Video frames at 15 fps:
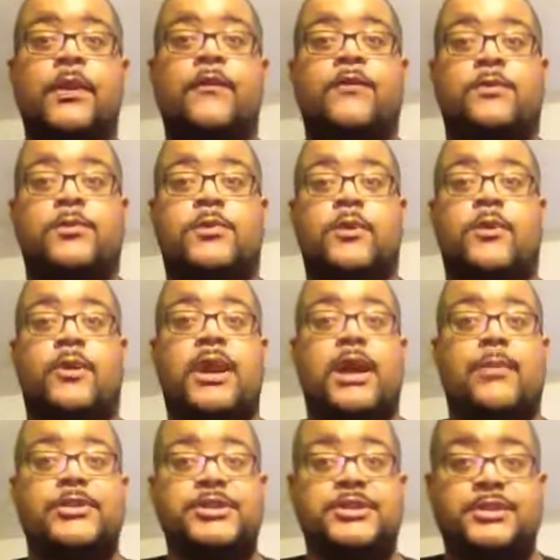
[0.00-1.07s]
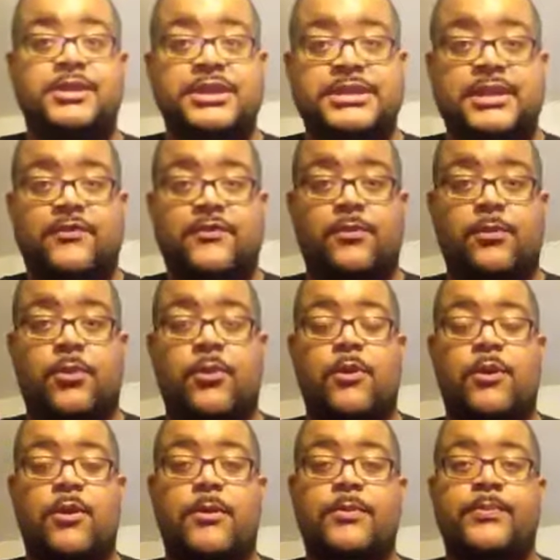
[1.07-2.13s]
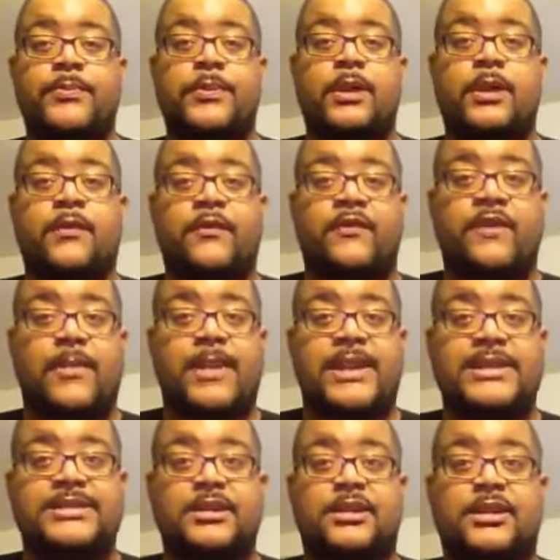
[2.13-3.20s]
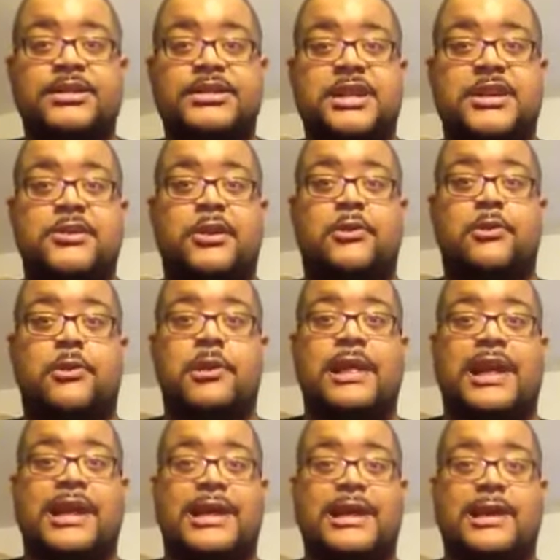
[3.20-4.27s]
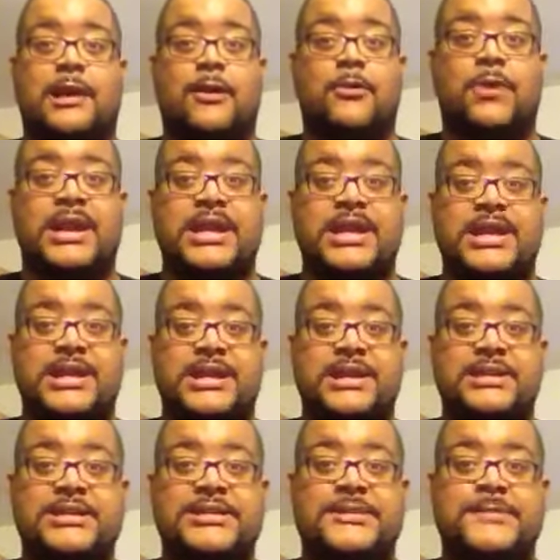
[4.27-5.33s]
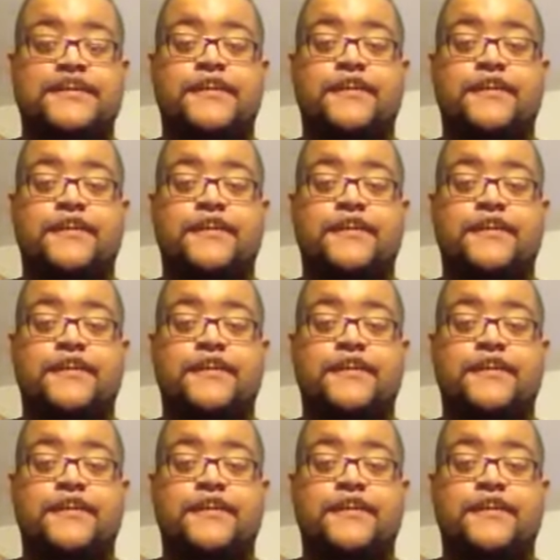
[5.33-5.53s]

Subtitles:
for more great opportunities and for more of your fan base to continue to grow like it already is.